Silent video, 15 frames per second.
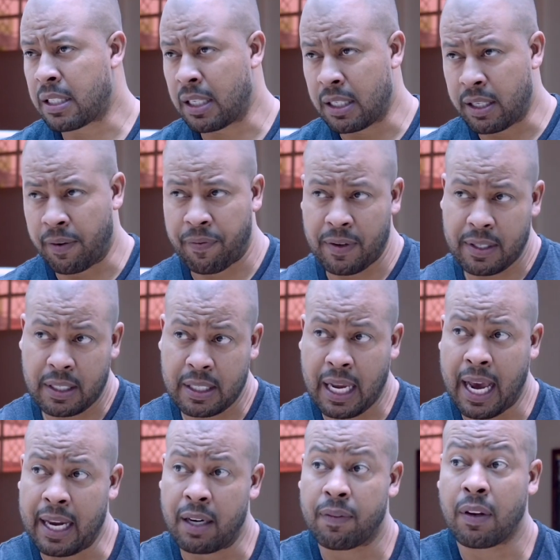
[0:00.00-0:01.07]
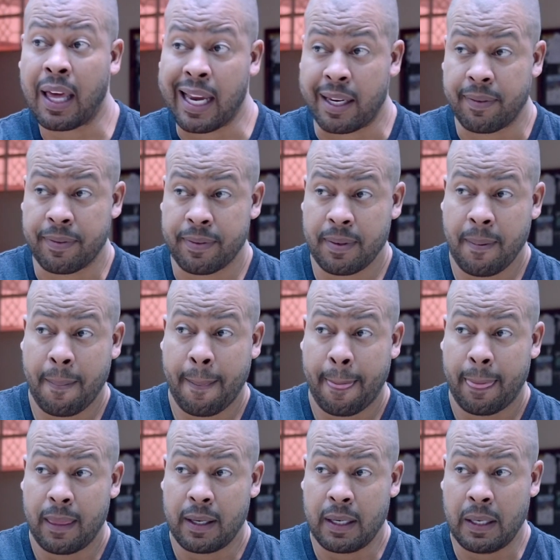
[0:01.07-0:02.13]
see a different side of life,
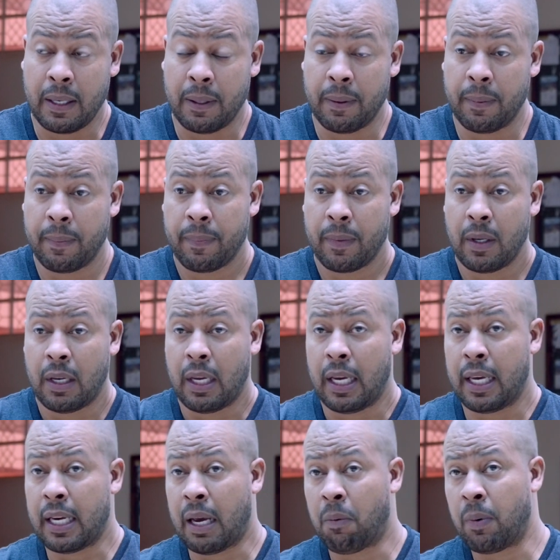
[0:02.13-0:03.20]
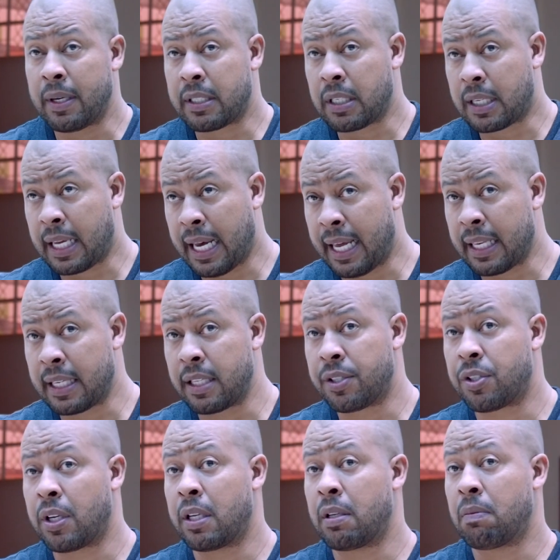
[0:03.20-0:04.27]
and I went to
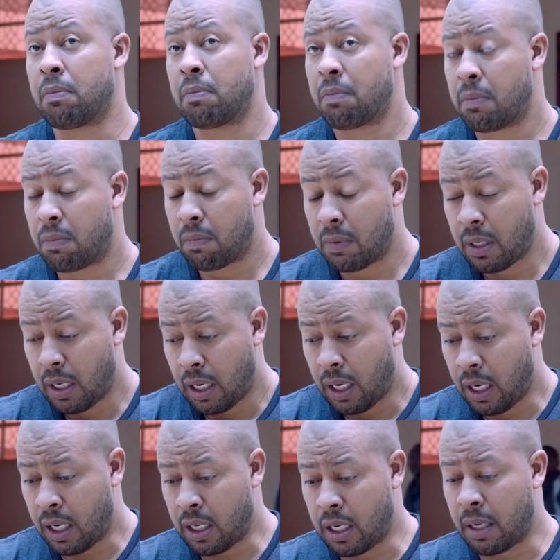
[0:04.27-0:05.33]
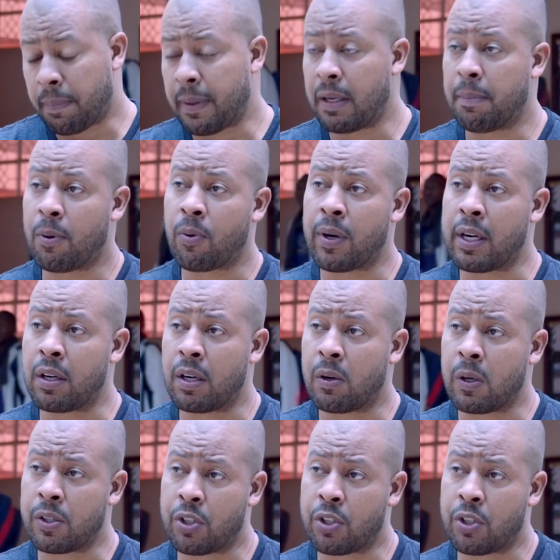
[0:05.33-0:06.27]
college and ended up in the Marine Corps,